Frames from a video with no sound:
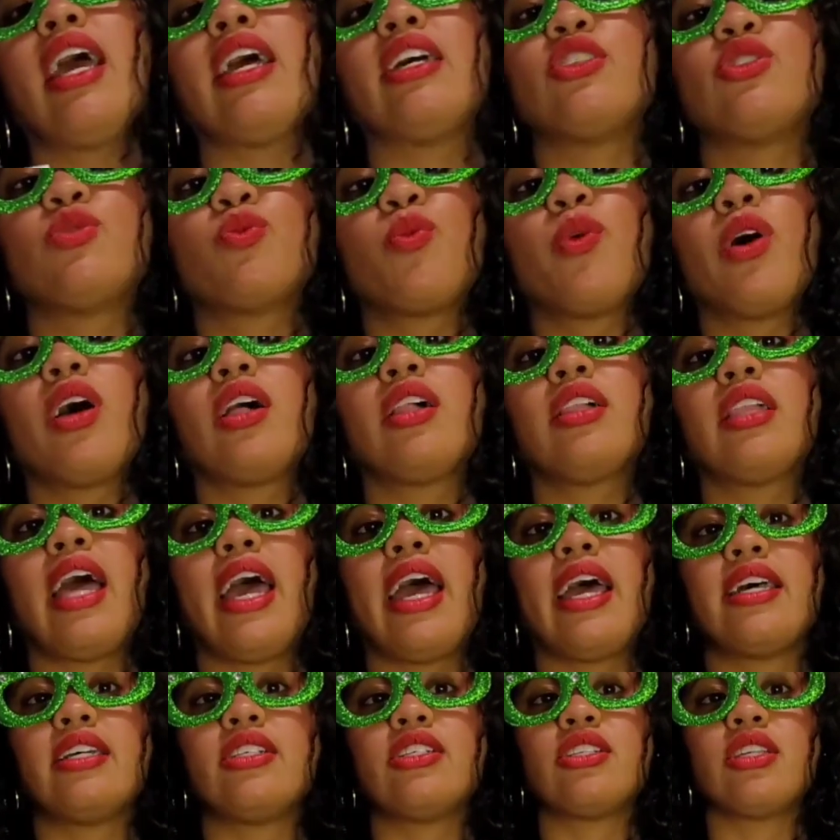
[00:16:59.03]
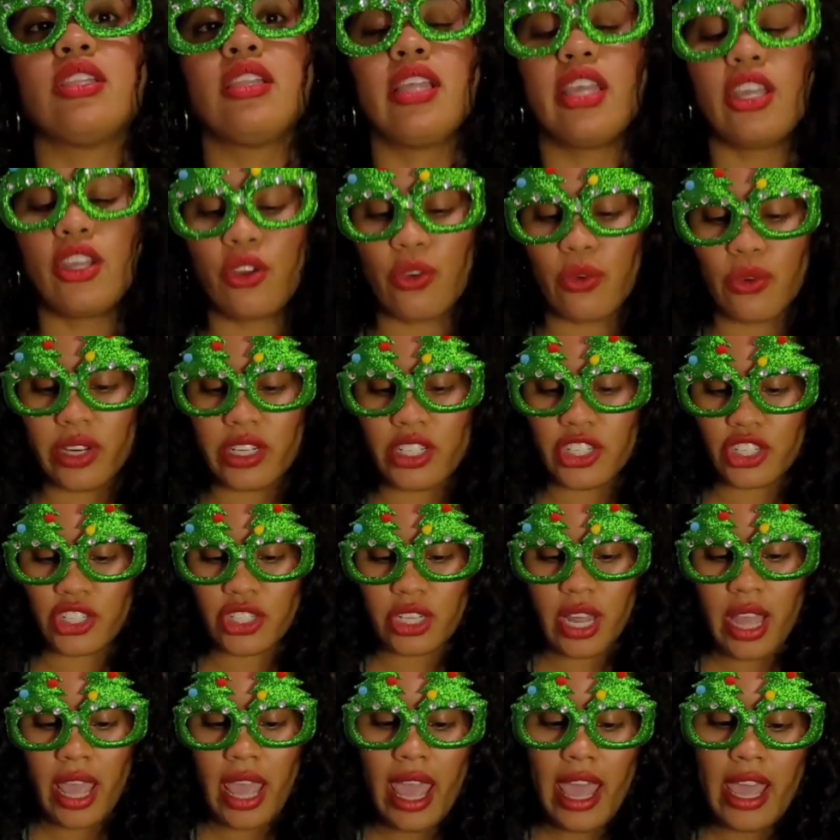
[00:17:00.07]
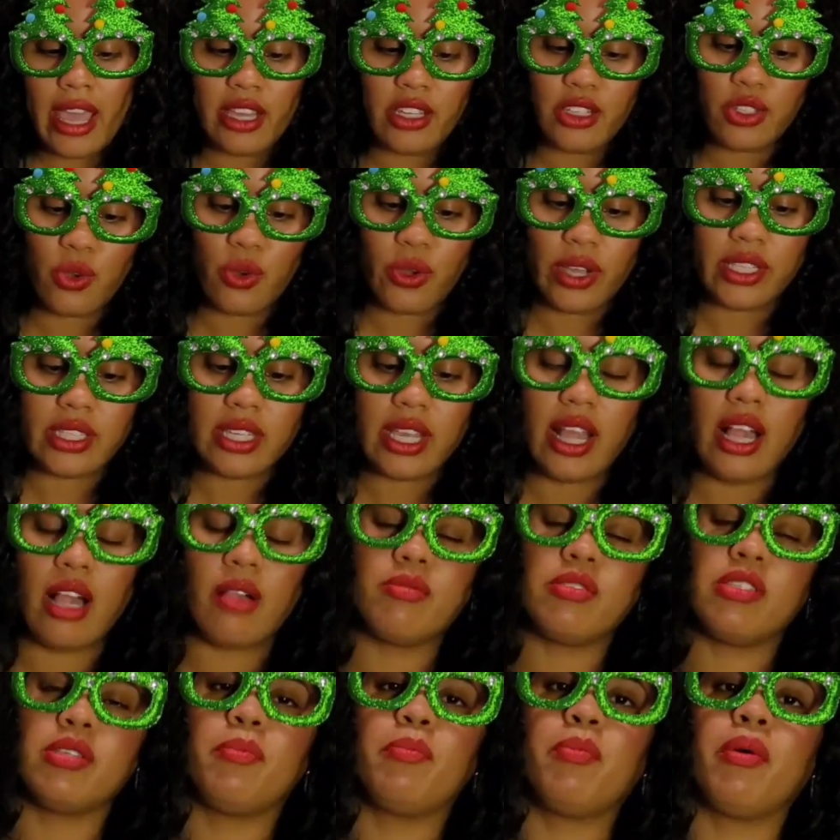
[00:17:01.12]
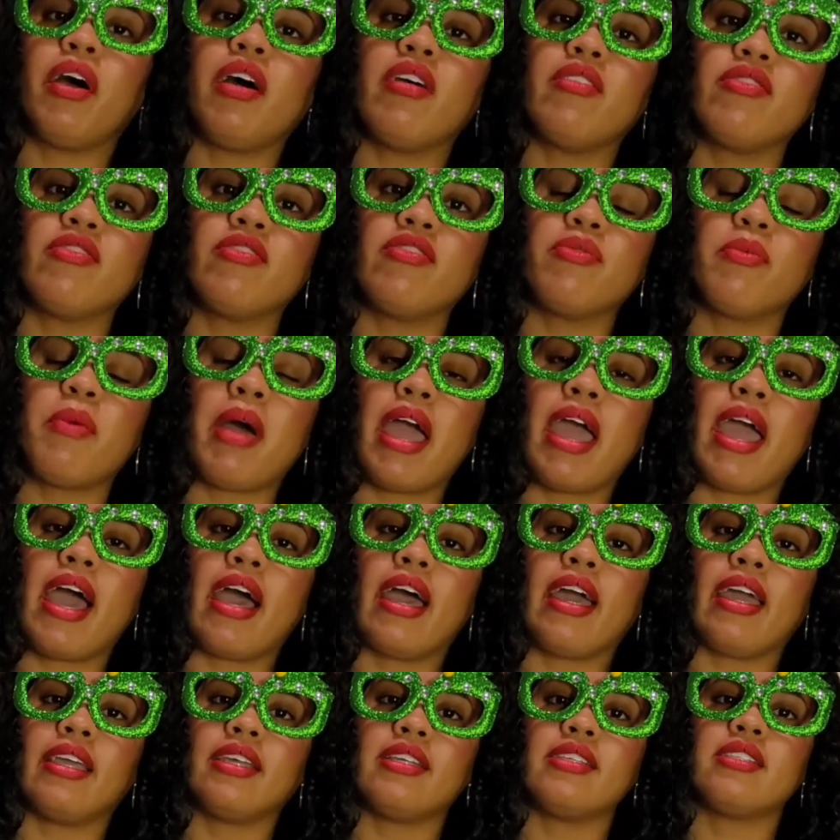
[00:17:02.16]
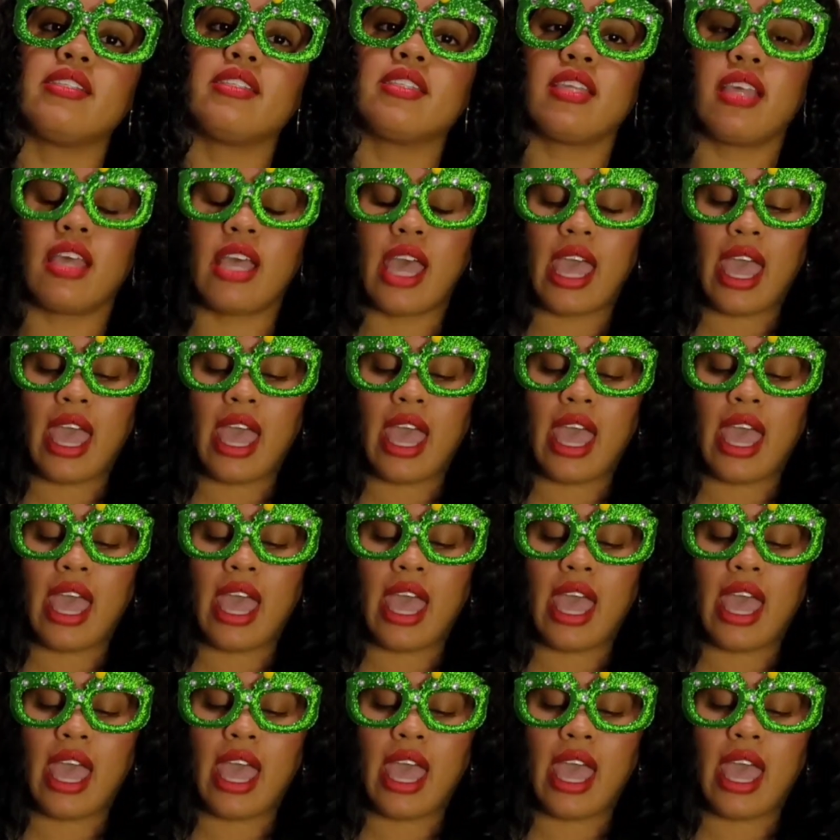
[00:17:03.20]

as well as licorice. It's going to help to puff my eyes